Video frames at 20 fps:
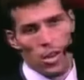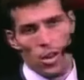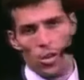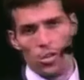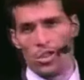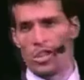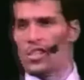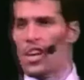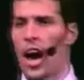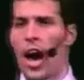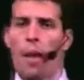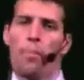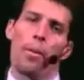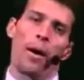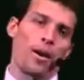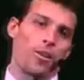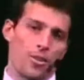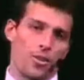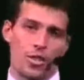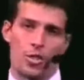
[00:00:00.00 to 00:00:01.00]
you know, the
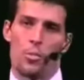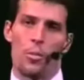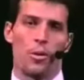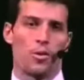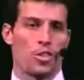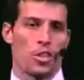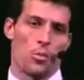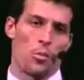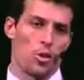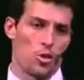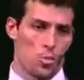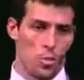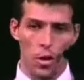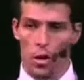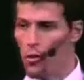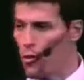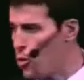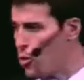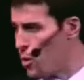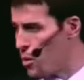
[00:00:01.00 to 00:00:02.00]
top 100 supposedly most
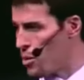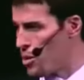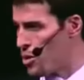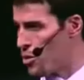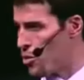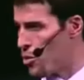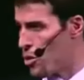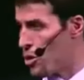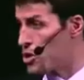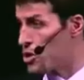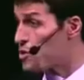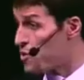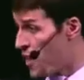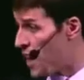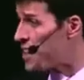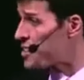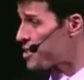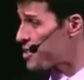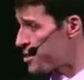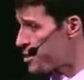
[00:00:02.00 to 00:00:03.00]
beautiful women in the world's
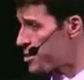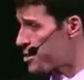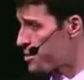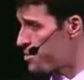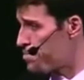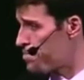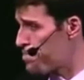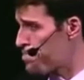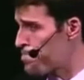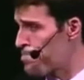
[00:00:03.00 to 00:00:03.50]
faces.